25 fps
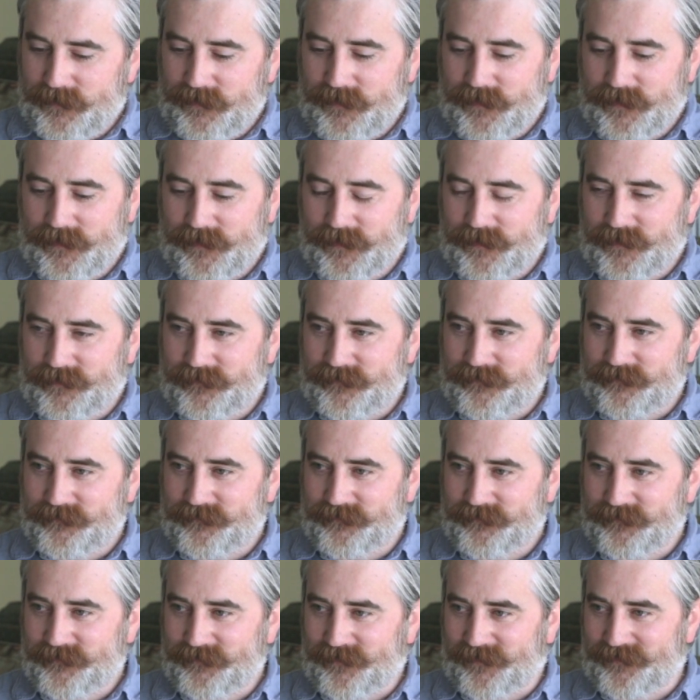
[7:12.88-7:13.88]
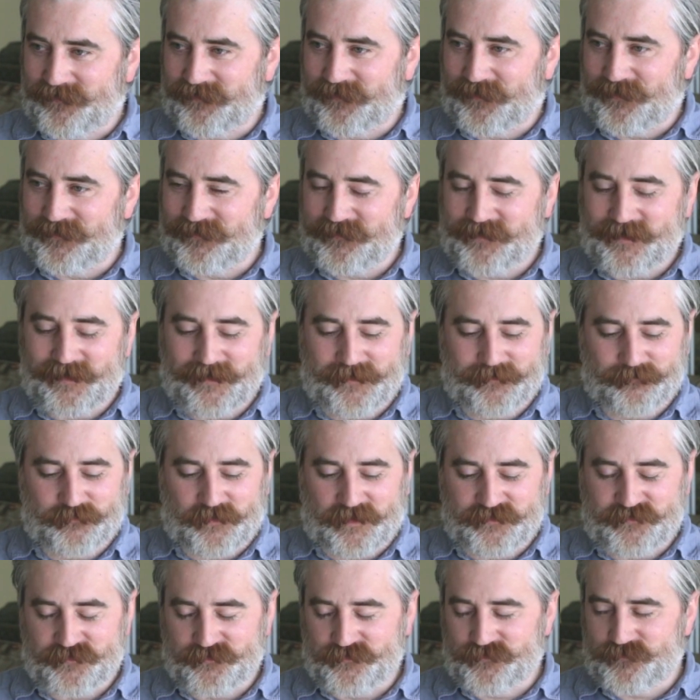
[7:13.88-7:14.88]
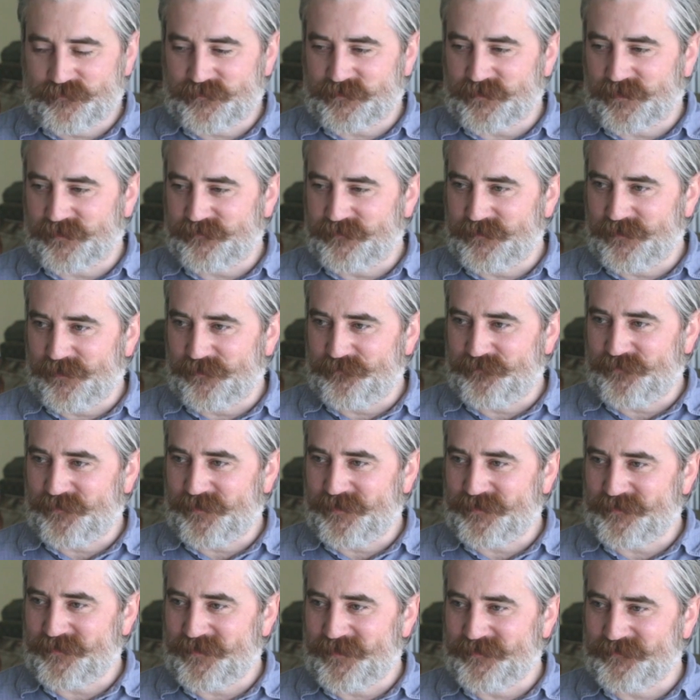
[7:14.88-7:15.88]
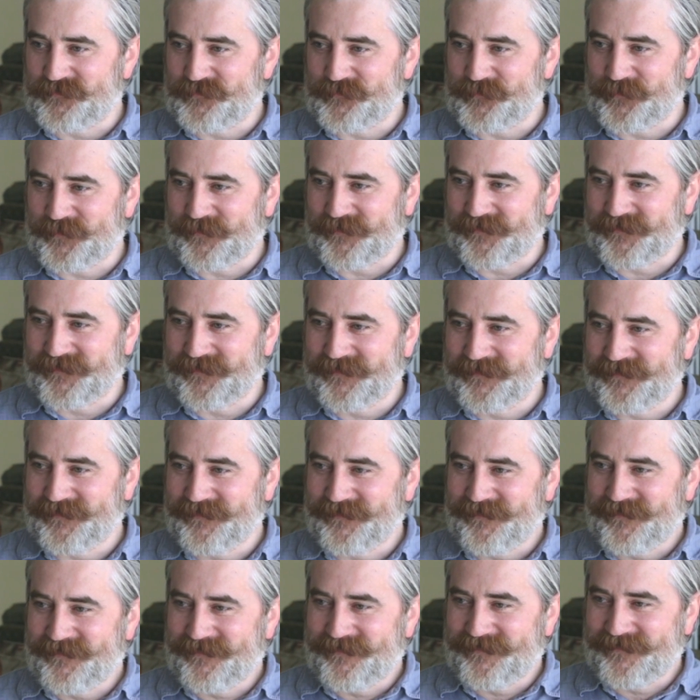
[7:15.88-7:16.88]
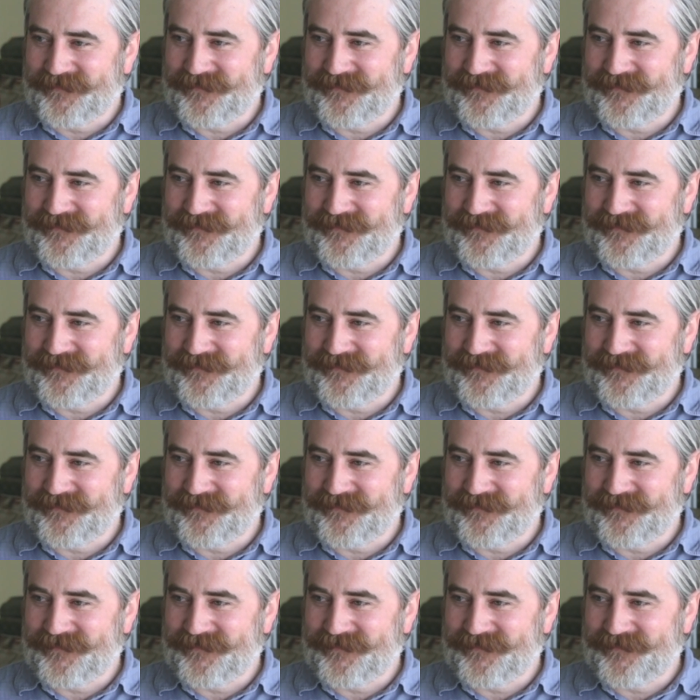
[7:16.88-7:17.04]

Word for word: world. I do start the odd fight on Twitter. Yeah.